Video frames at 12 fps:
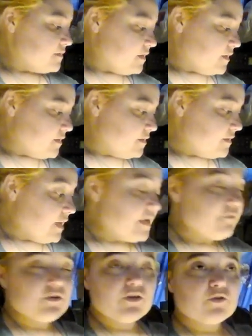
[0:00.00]
I
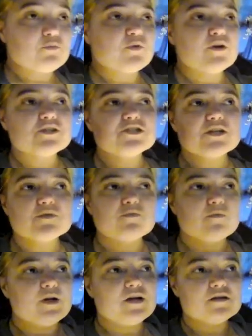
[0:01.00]
have another project where
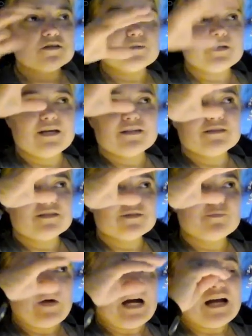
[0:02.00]
my husband had these
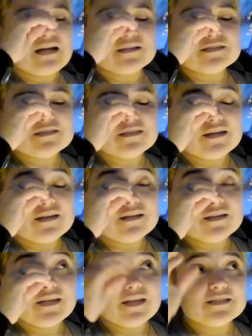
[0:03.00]
bags that
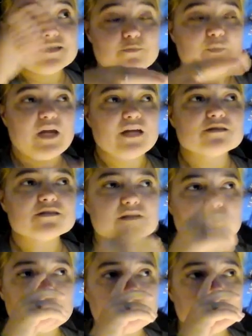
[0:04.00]
he had some pants
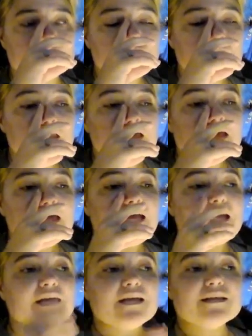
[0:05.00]
come in,
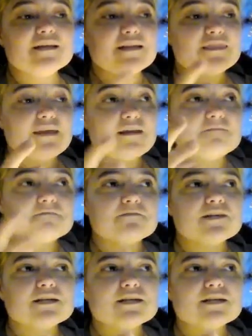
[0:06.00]
and they fit